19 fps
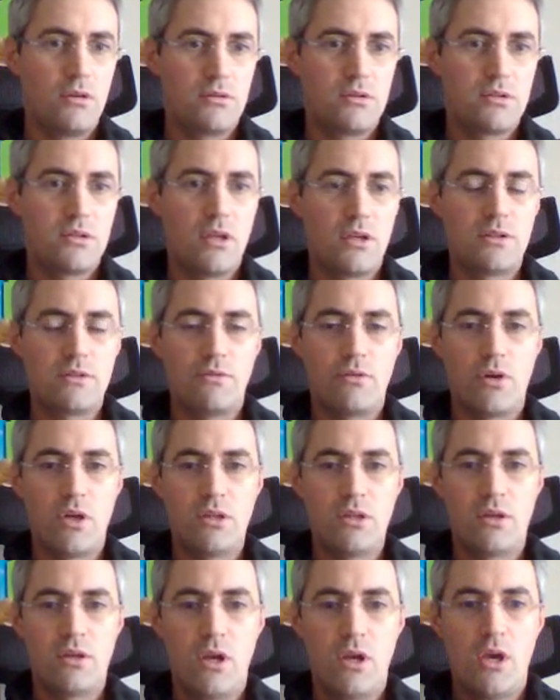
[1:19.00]
stands for
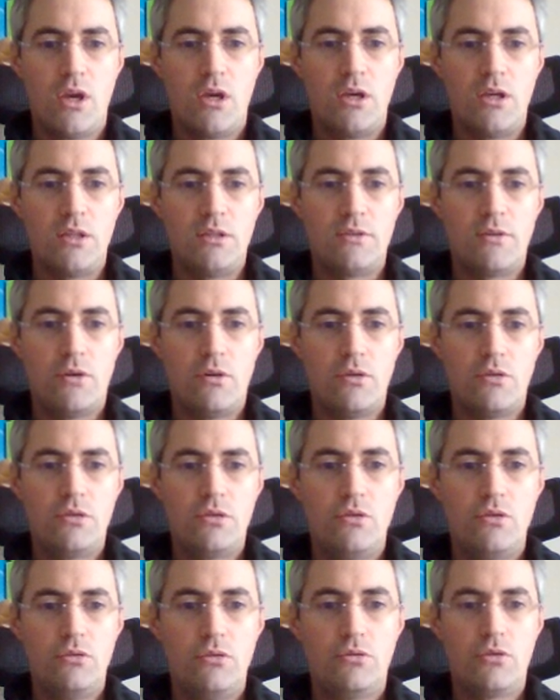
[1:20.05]
it, it
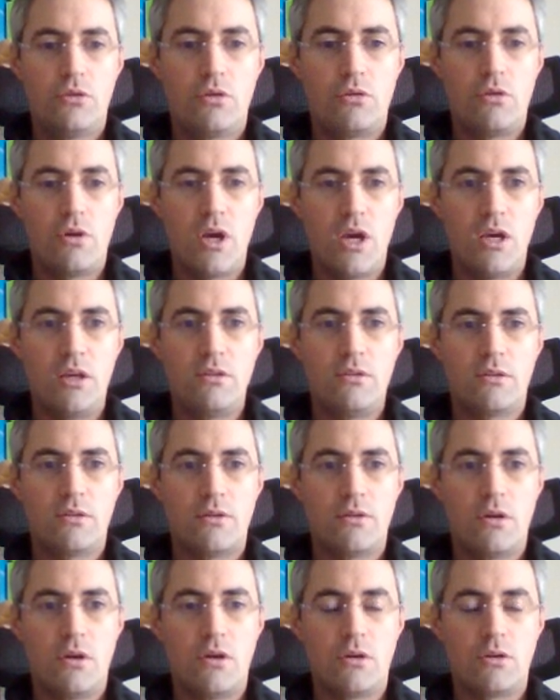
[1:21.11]
allows you to create
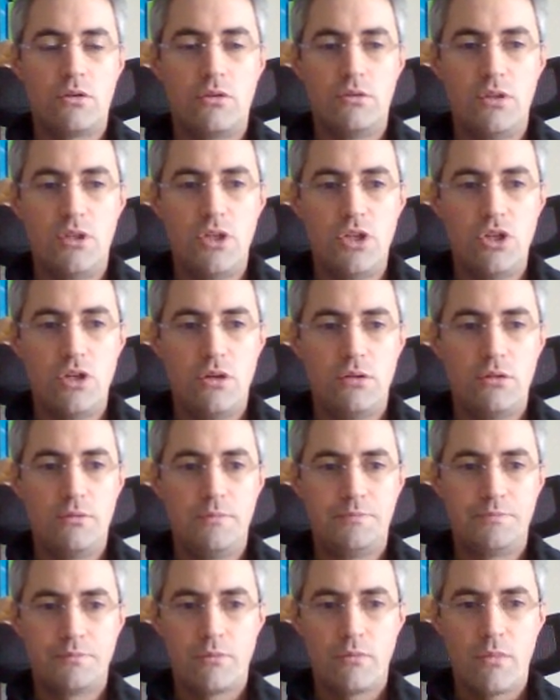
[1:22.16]
a condition
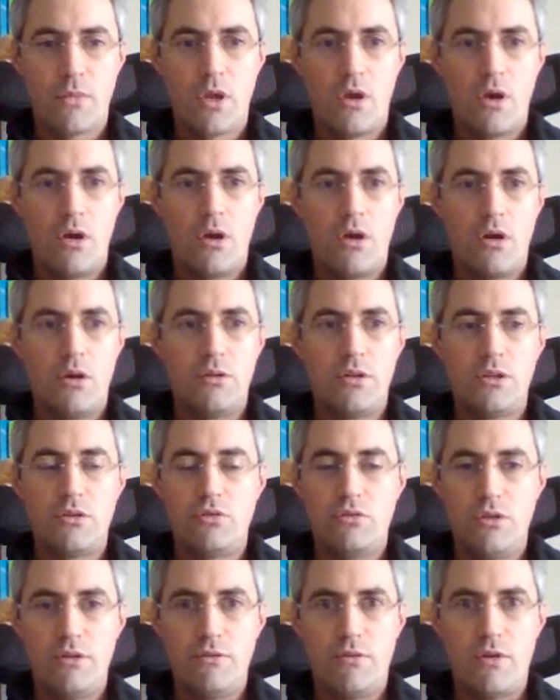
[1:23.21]
that
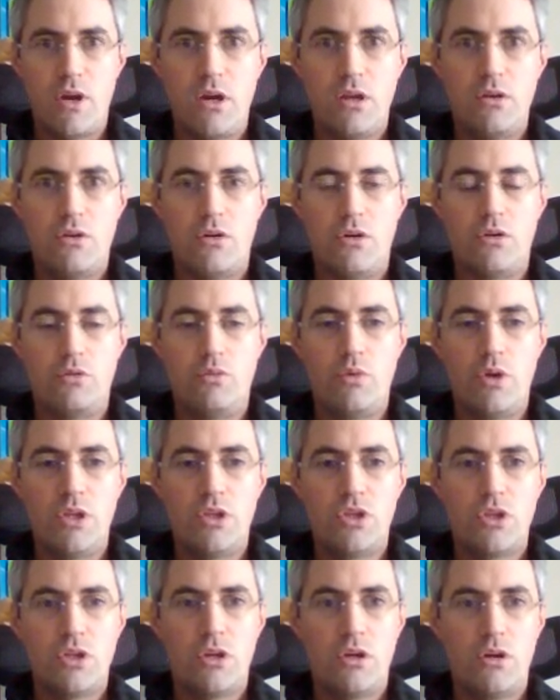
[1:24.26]
you define on
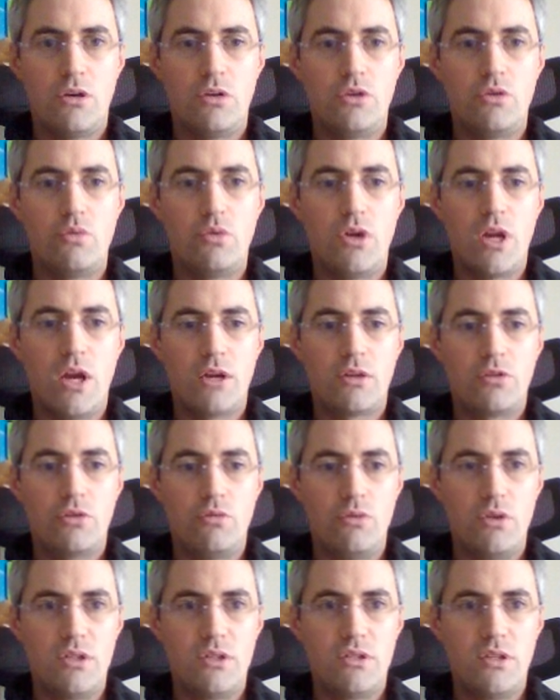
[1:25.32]
which you would like to
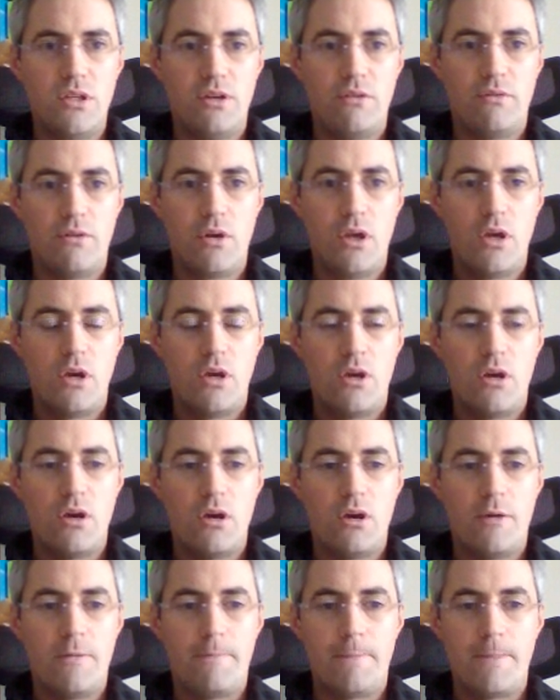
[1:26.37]
receive
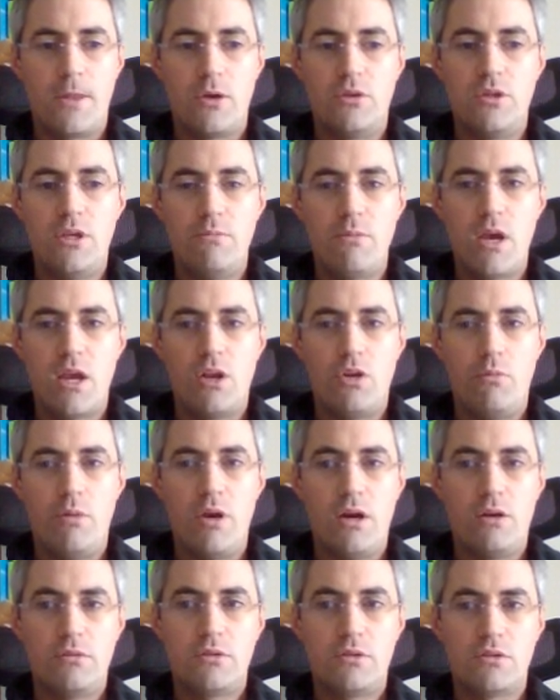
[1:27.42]
an email
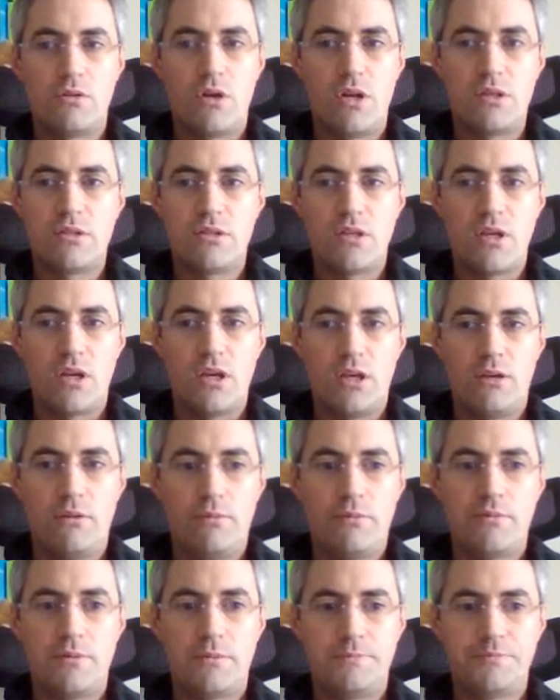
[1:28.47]
about. So let's say
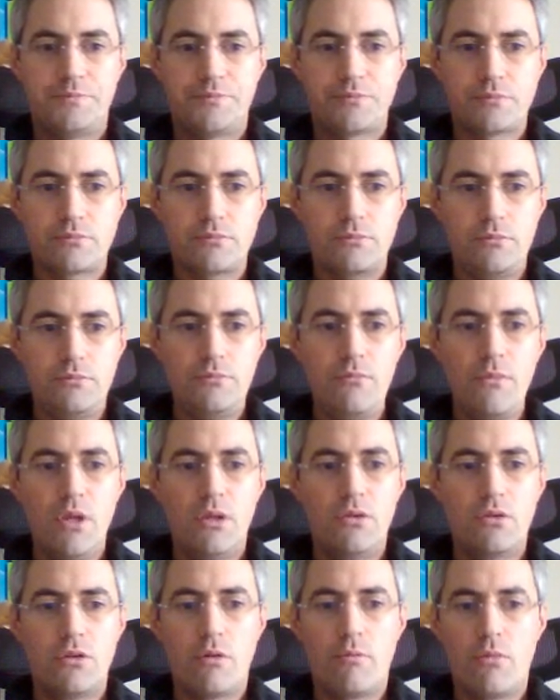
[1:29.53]
if
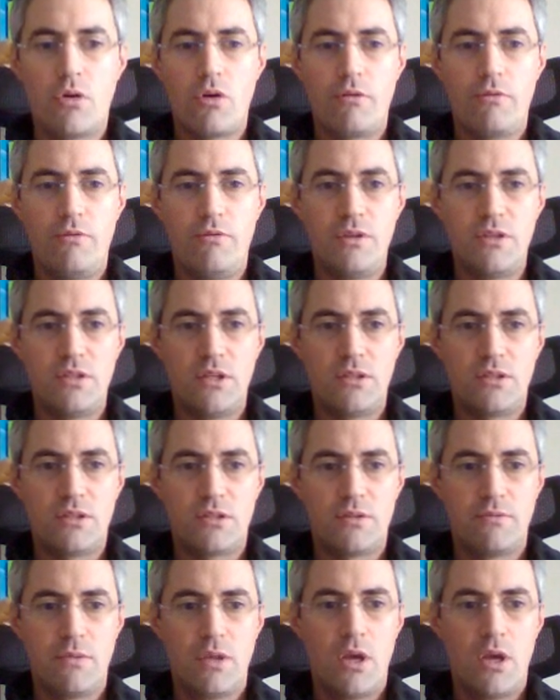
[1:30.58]
the number of visits